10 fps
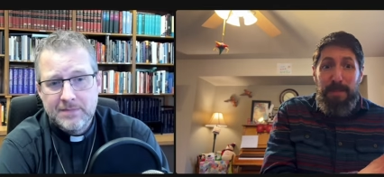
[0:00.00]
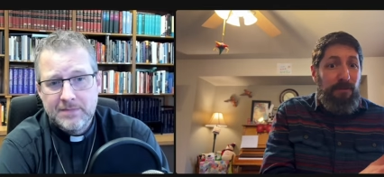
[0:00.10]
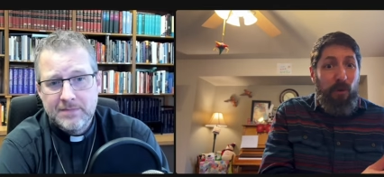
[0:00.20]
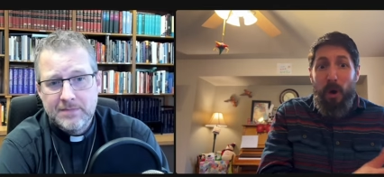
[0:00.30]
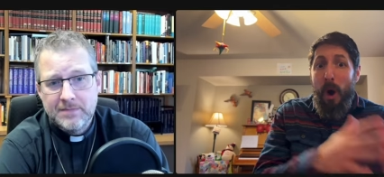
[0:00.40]

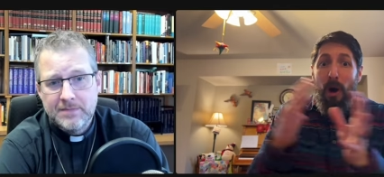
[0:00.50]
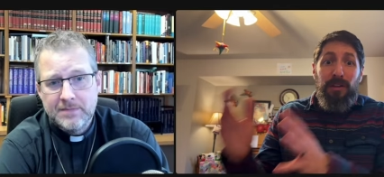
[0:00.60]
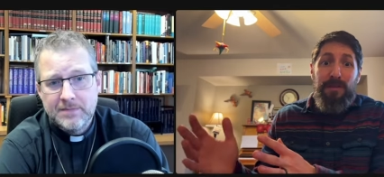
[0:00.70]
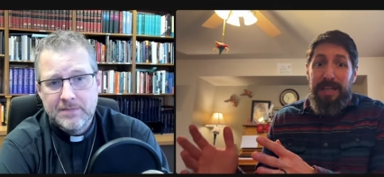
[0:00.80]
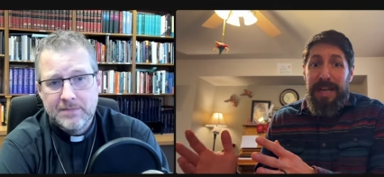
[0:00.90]
Speaker 1: but for
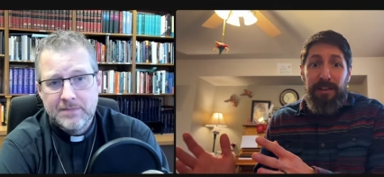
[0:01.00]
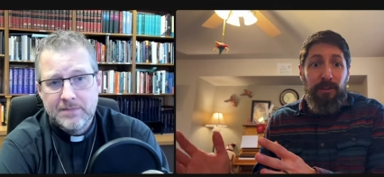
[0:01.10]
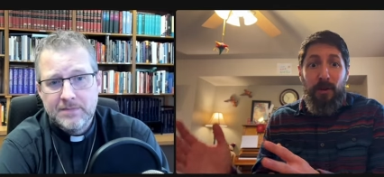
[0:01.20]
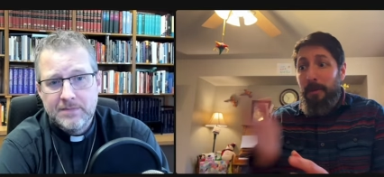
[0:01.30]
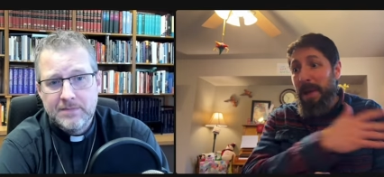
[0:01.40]
all of the
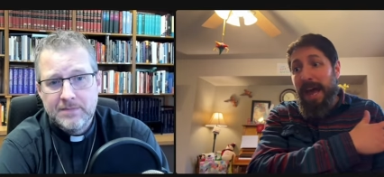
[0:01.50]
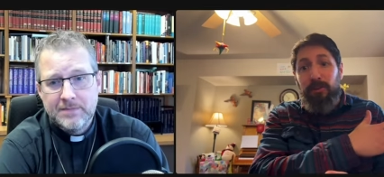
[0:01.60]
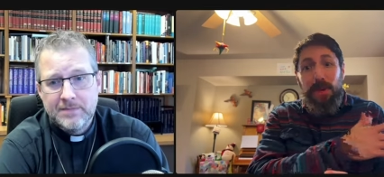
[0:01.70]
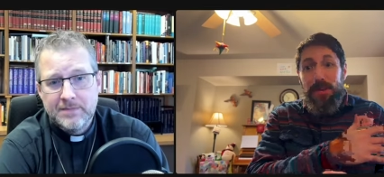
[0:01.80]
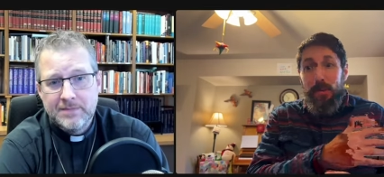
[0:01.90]
days long
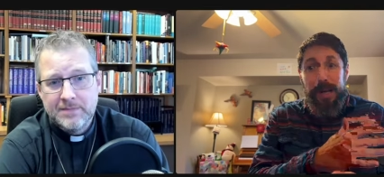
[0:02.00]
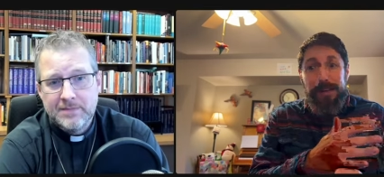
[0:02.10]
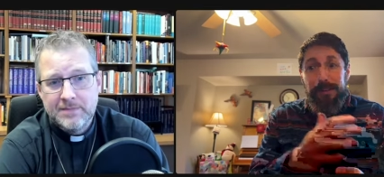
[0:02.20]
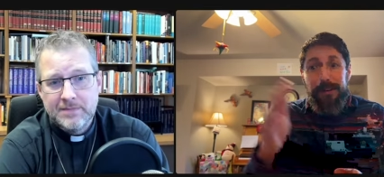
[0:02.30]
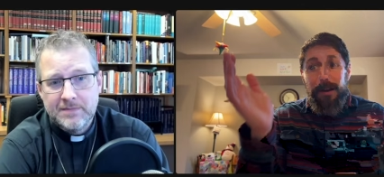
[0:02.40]
past when the
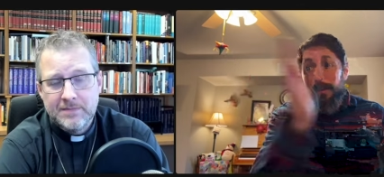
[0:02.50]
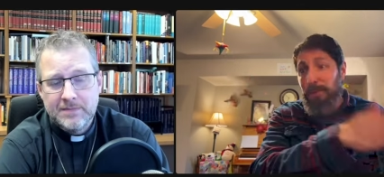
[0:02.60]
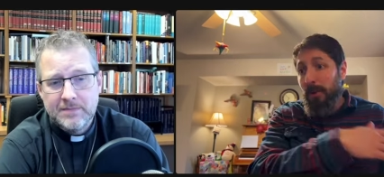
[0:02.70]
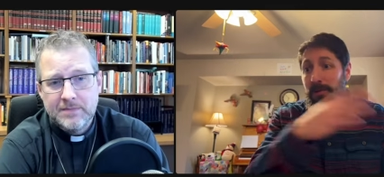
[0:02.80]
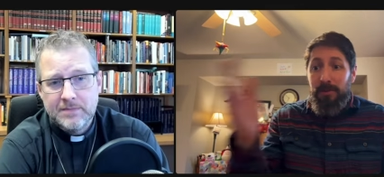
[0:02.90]
wind is done
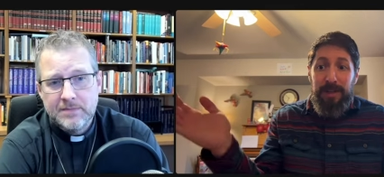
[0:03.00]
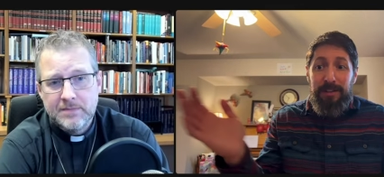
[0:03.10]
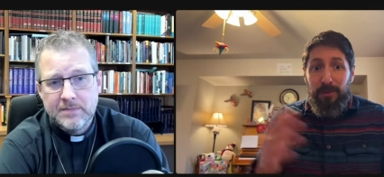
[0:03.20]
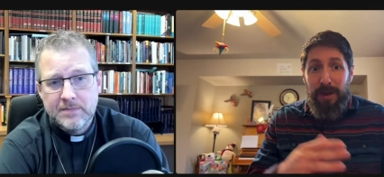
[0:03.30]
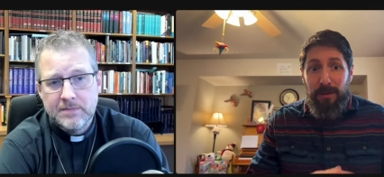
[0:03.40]
blowing the
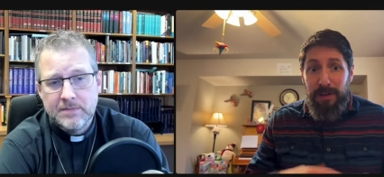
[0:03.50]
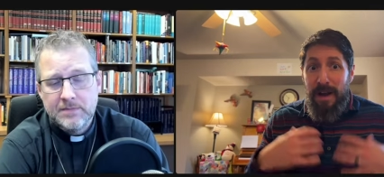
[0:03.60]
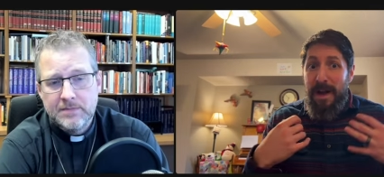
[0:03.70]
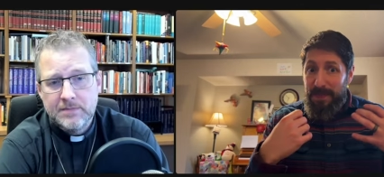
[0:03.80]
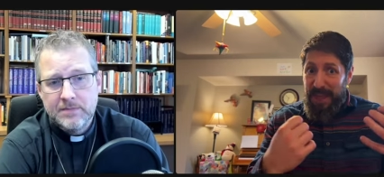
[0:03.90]
reeds around
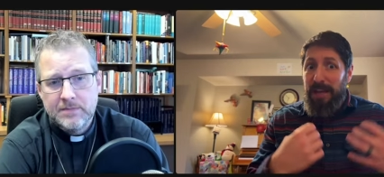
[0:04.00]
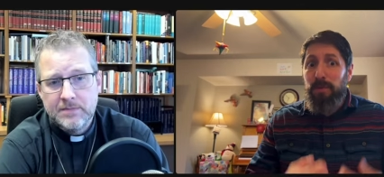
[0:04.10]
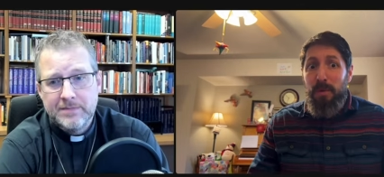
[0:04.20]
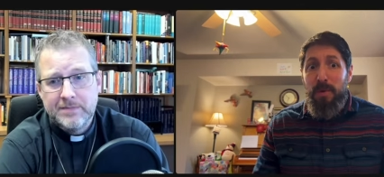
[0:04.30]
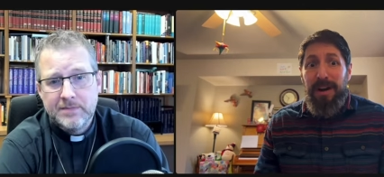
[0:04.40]

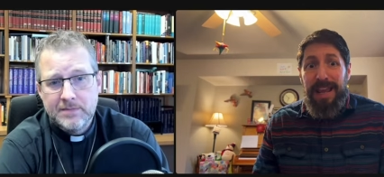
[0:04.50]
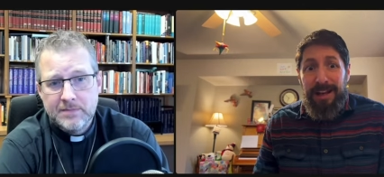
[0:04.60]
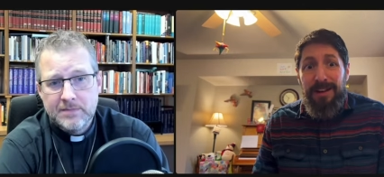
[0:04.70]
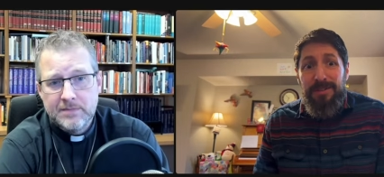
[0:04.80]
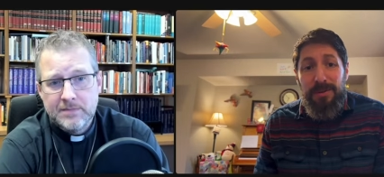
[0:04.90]
that's what we want to
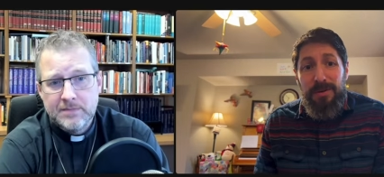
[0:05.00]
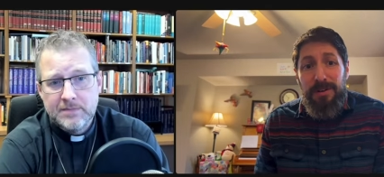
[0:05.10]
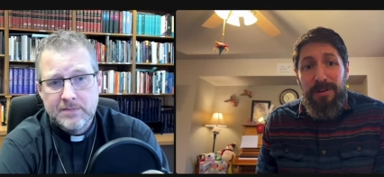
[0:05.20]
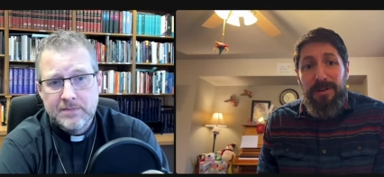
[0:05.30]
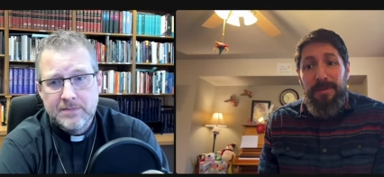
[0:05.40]
hang on to
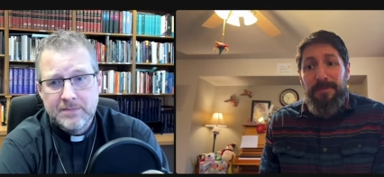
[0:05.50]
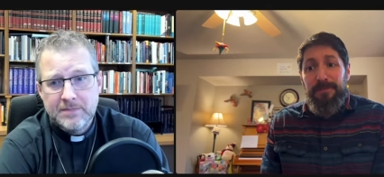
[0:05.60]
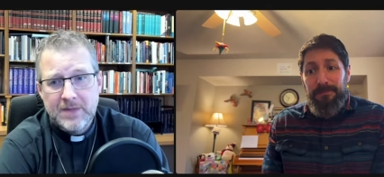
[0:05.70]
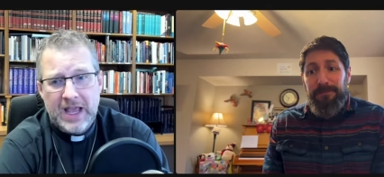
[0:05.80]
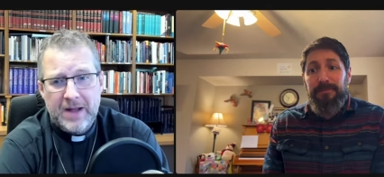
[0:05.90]

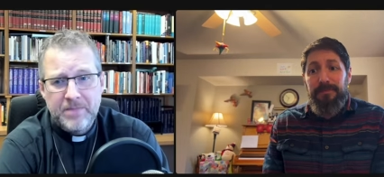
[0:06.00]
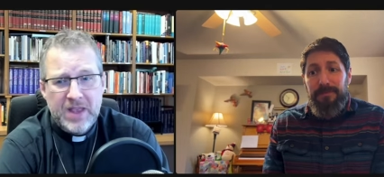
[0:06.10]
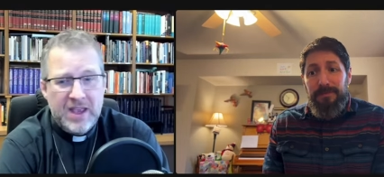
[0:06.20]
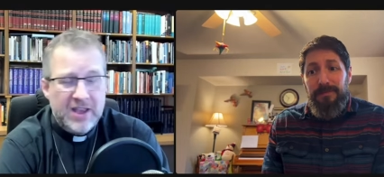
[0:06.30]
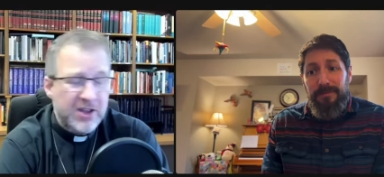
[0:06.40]
Speaker 2: yeah,
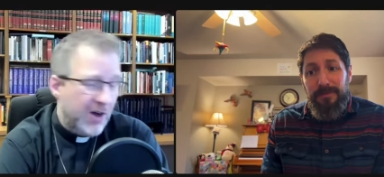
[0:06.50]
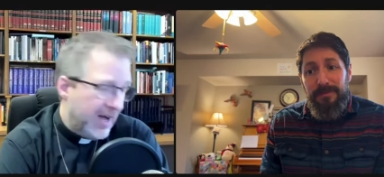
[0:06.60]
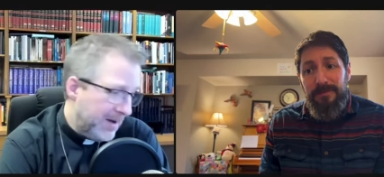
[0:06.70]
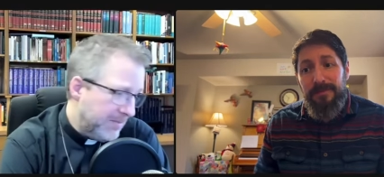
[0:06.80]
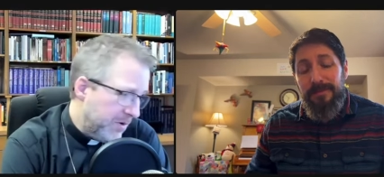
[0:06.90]
you know, I, am
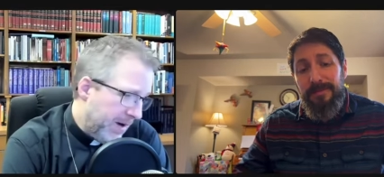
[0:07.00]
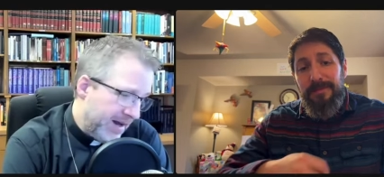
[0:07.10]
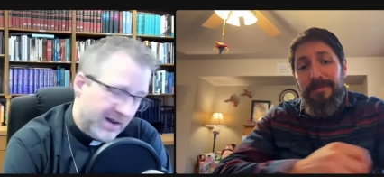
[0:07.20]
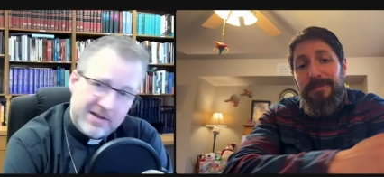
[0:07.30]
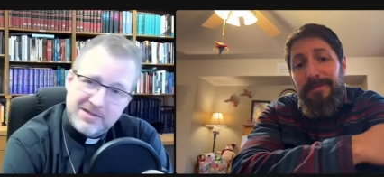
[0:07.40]
reminded
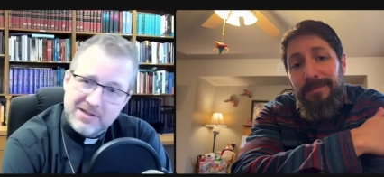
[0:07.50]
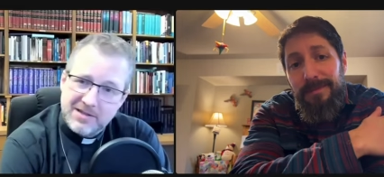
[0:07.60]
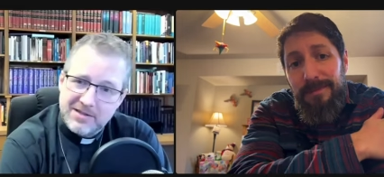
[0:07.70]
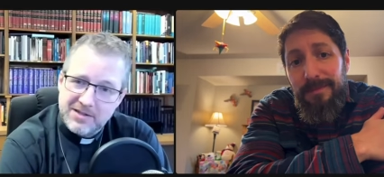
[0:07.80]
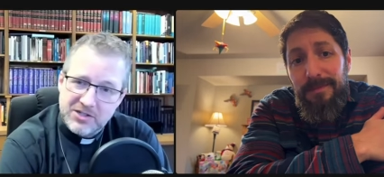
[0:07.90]
as, as,
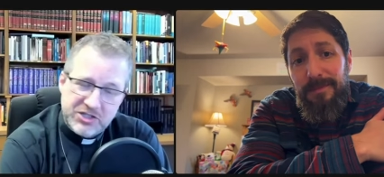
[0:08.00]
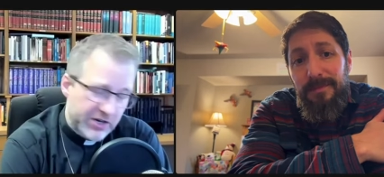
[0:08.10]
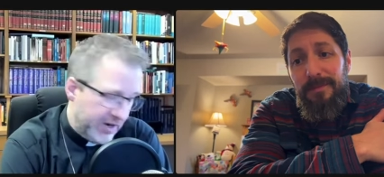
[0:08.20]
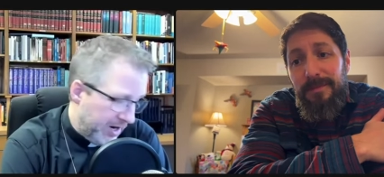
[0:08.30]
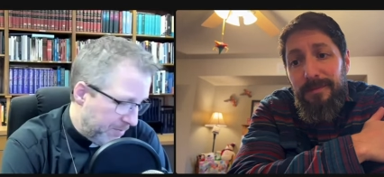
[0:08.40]
as you're sharing
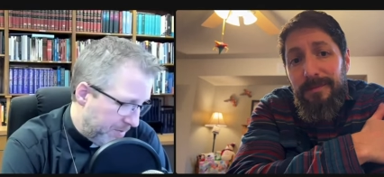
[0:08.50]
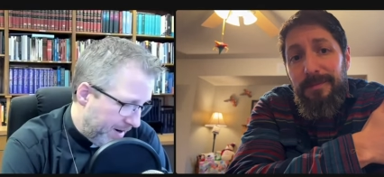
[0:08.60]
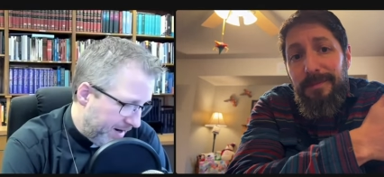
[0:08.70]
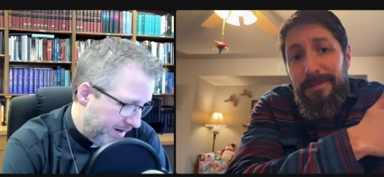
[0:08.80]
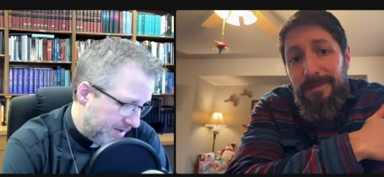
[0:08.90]
here, I'm
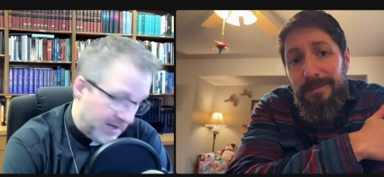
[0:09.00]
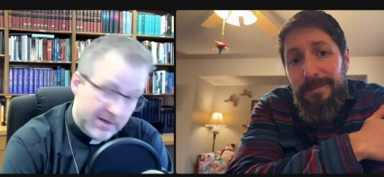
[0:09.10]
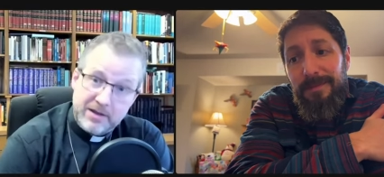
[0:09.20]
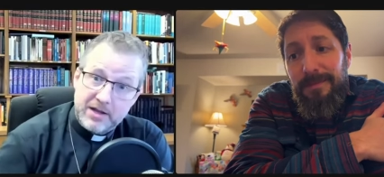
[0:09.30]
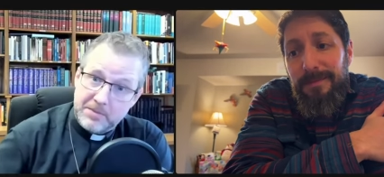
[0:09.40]
reminded and
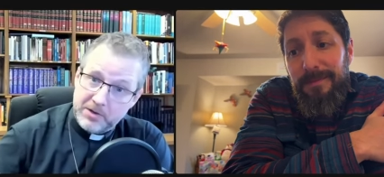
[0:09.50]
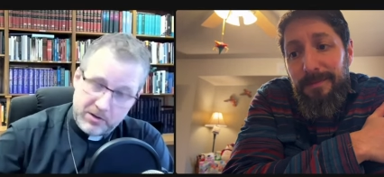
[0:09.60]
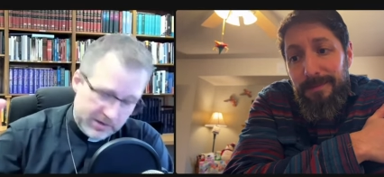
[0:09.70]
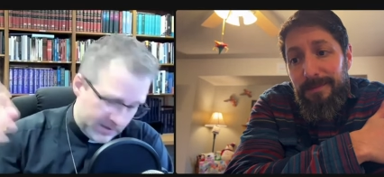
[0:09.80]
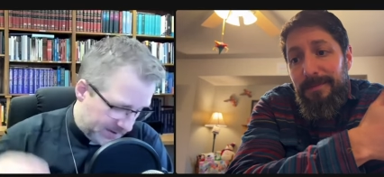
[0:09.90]
thinking about all
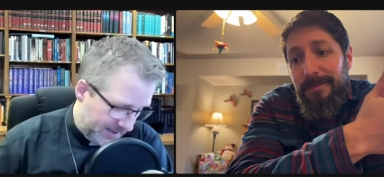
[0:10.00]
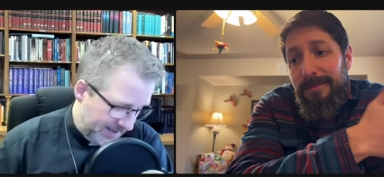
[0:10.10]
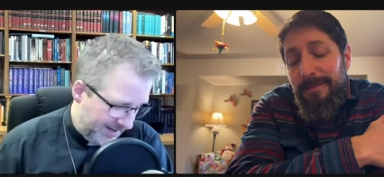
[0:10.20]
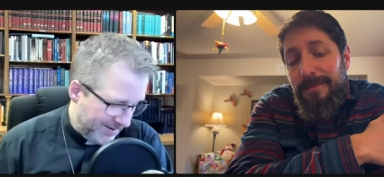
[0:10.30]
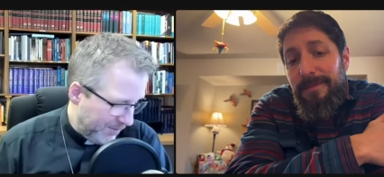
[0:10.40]
this.
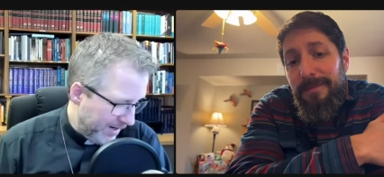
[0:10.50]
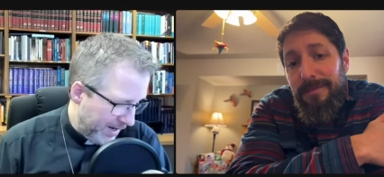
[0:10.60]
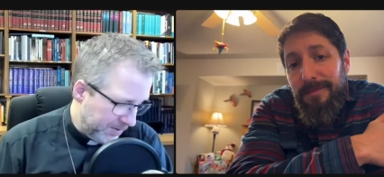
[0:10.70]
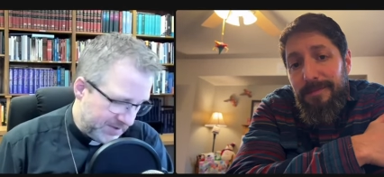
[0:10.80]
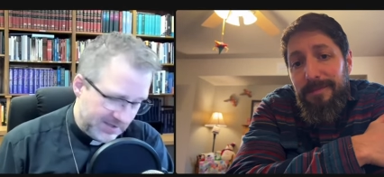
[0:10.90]
When I
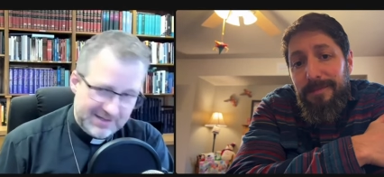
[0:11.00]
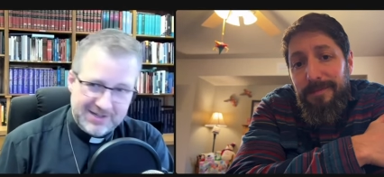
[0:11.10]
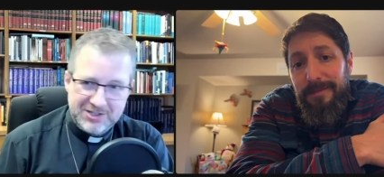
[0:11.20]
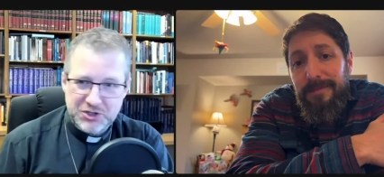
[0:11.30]
was in uh, junior